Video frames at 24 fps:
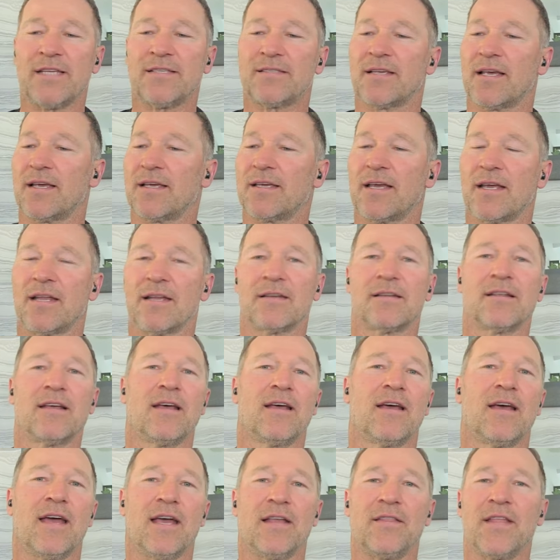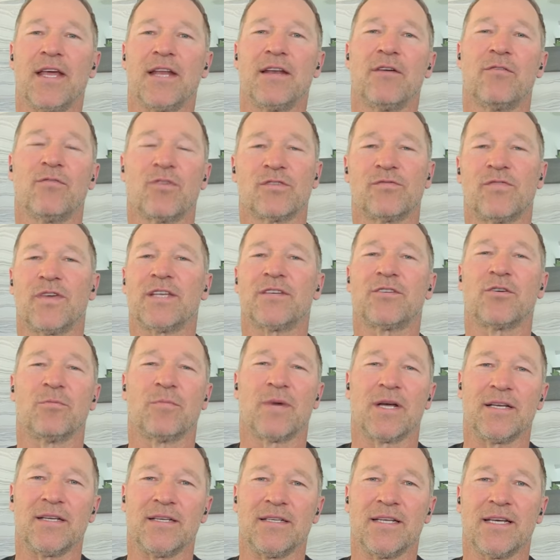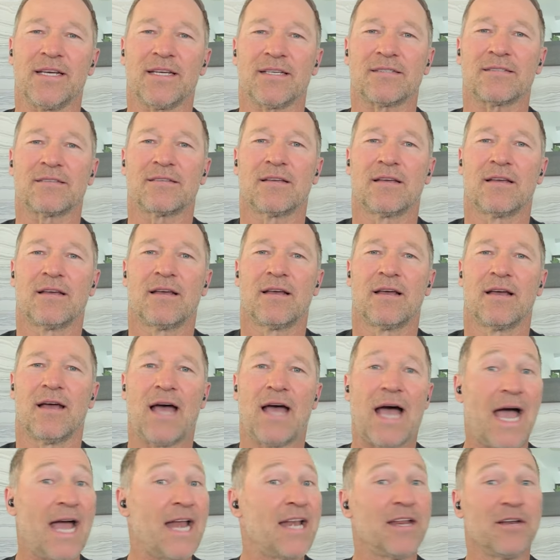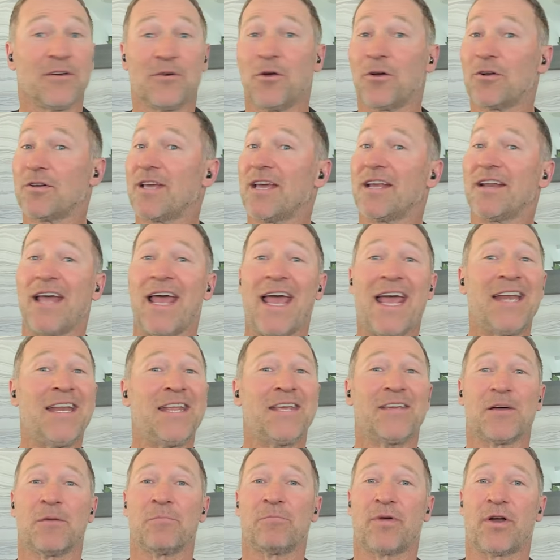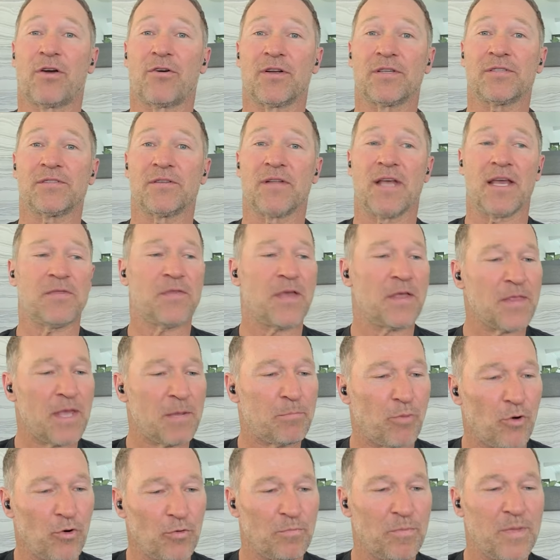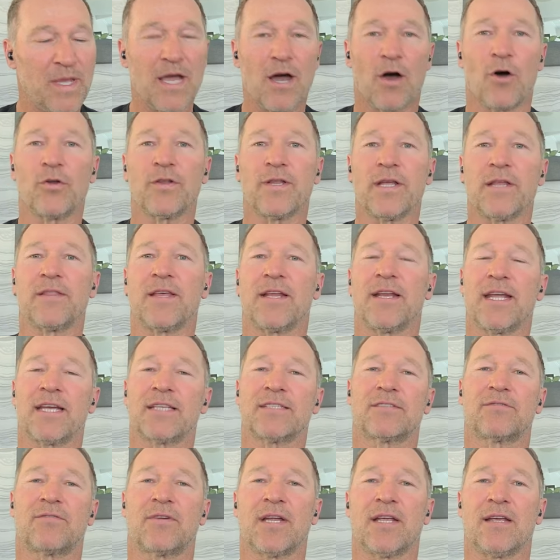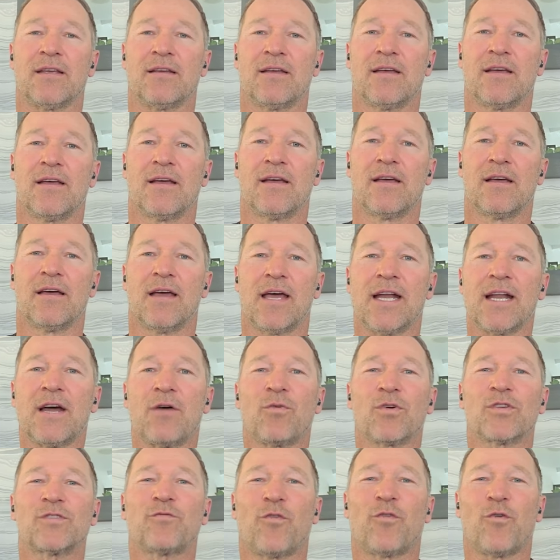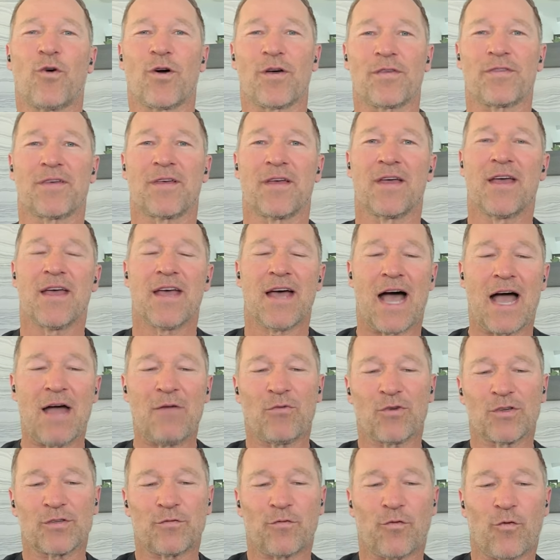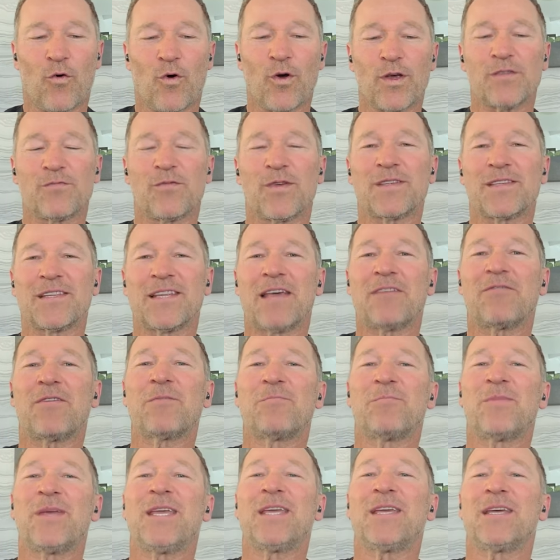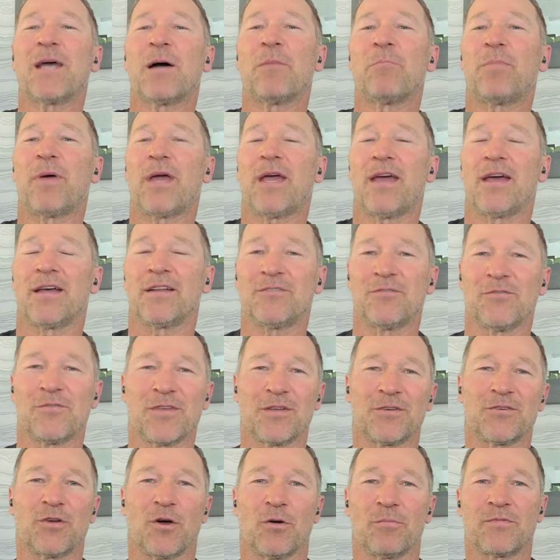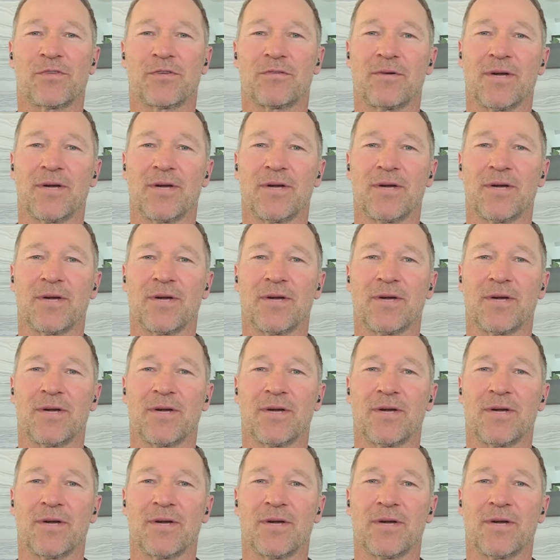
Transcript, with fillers: Jay second, and then there was Victor Martinez. I did not get any comparison. And then they put me out in the next 3, and I was 4th. I was 4th with never being compared to the top